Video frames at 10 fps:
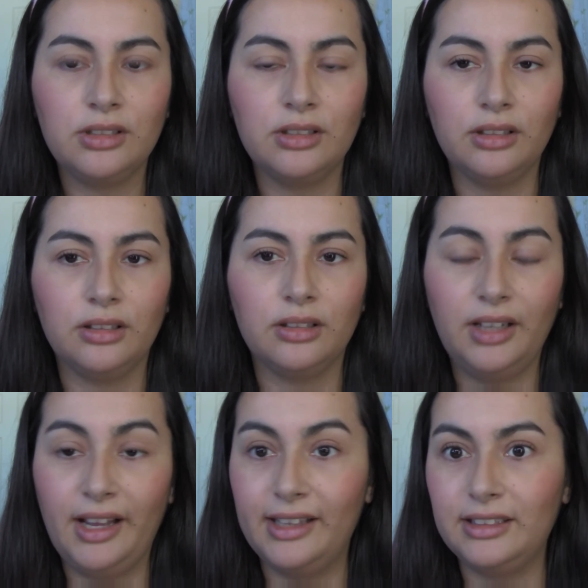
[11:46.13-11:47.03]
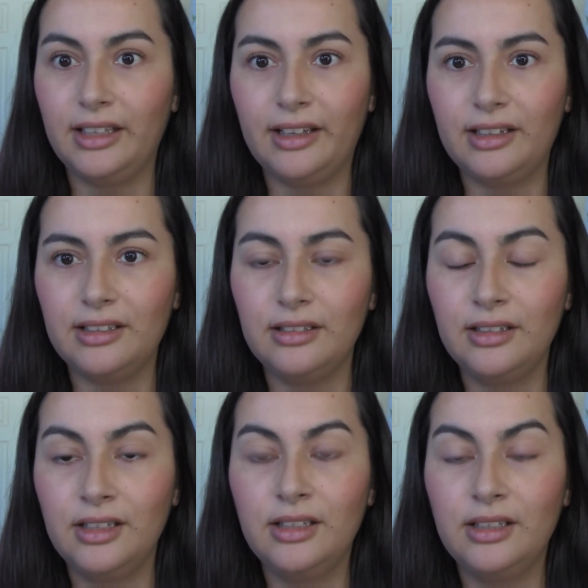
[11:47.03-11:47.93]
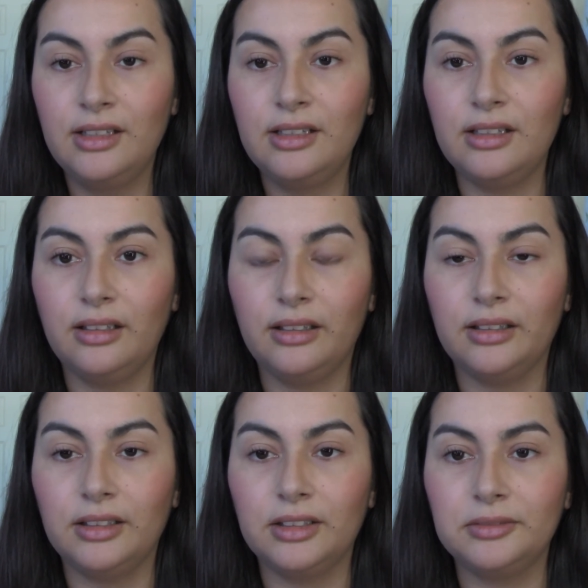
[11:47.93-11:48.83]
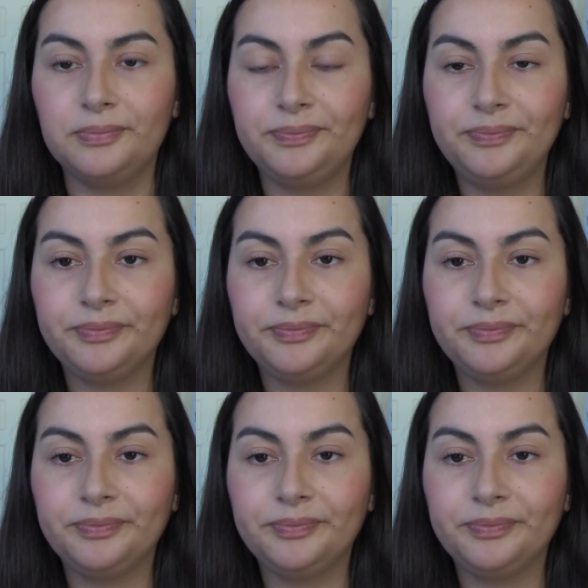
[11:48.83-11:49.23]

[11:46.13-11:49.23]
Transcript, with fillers: uh, highlight, um,